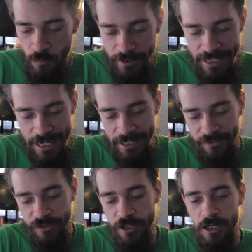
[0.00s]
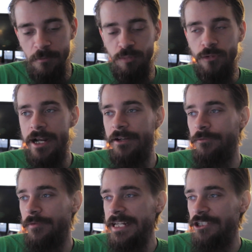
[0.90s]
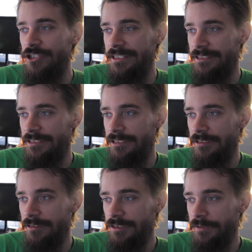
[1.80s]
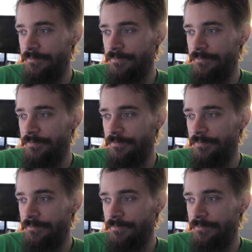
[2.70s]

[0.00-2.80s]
We got a Thunderbreak Regent. It's a